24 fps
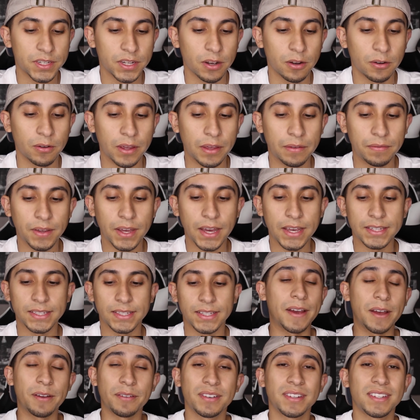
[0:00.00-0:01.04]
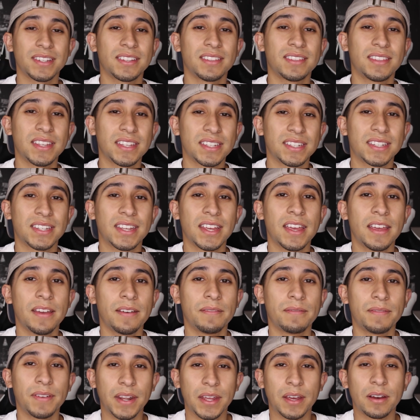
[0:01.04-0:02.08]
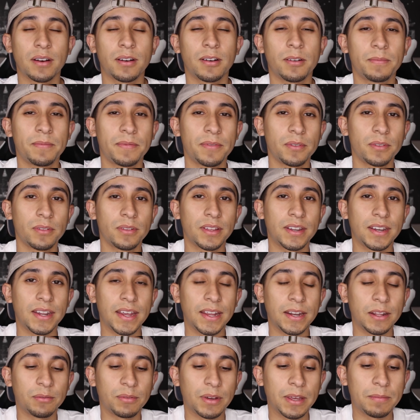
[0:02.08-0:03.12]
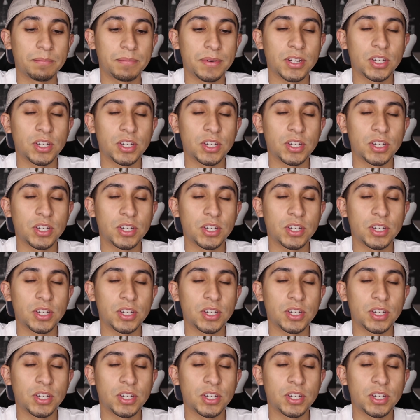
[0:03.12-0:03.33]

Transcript: So if you guys found this video helpful in any way,